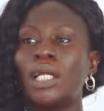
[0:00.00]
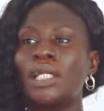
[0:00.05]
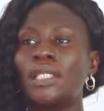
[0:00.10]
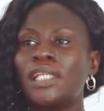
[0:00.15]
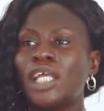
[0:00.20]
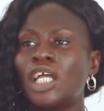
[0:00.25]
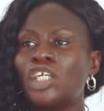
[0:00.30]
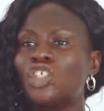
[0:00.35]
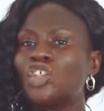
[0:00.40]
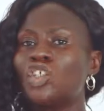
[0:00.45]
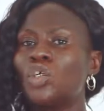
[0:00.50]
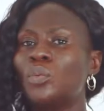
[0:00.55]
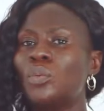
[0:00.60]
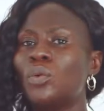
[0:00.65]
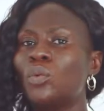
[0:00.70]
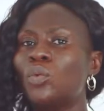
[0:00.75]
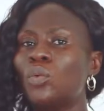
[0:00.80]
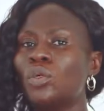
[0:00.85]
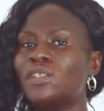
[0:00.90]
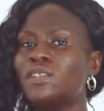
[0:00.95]
There should be
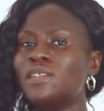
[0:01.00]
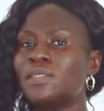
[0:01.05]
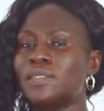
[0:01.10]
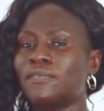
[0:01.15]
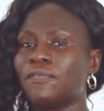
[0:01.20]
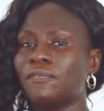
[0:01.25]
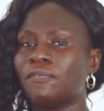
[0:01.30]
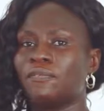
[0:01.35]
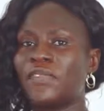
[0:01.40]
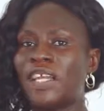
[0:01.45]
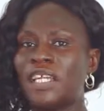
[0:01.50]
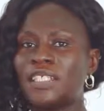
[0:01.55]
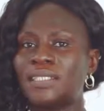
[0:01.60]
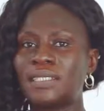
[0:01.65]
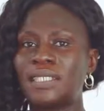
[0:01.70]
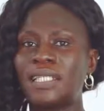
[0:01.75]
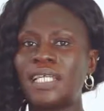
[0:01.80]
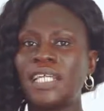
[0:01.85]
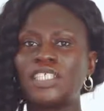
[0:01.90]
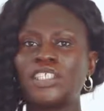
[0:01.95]
good
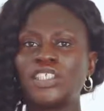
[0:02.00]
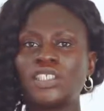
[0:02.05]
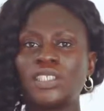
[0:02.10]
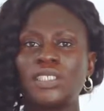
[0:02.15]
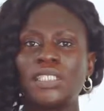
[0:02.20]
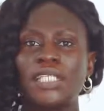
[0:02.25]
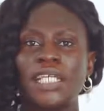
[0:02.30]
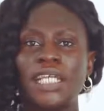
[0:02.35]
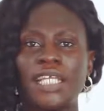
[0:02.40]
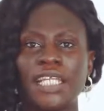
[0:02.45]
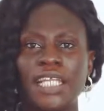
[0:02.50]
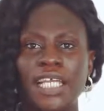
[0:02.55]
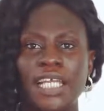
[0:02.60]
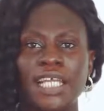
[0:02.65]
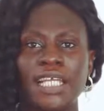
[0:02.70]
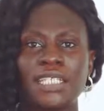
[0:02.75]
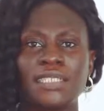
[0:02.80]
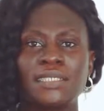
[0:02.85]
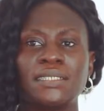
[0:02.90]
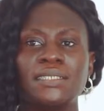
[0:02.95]
ventilation in the
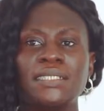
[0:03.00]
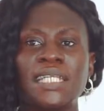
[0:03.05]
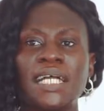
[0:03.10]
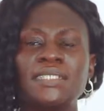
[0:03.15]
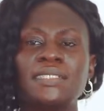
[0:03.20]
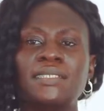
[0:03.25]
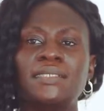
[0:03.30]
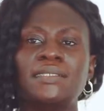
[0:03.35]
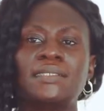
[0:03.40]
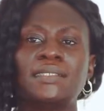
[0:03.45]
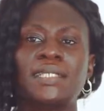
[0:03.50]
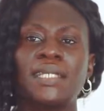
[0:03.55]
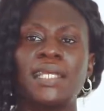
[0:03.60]
kitchen, that is,